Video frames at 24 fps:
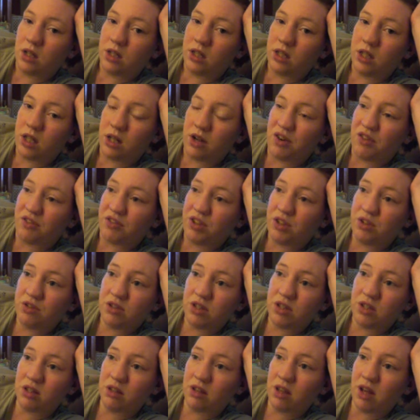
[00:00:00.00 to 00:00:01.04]
You know, if you
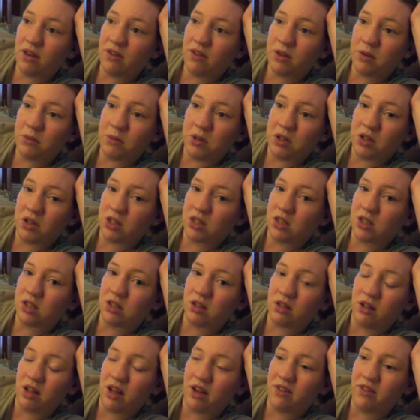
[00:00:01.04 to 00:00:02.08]
still love him, you can
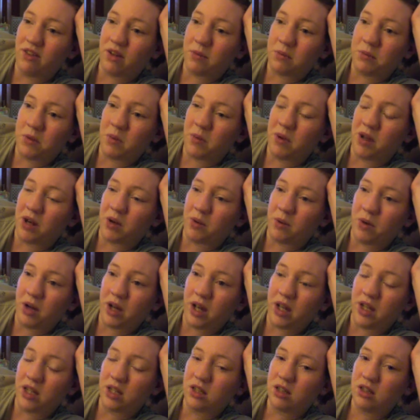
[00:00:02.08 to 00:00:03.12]
still love him no matter
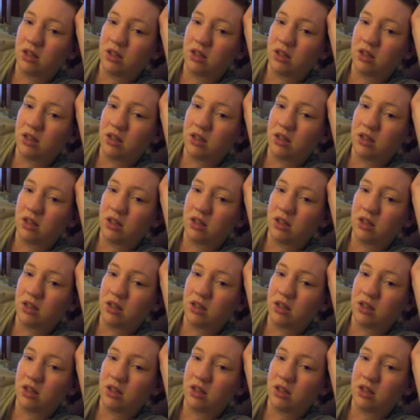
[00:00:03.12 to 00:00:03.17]
what.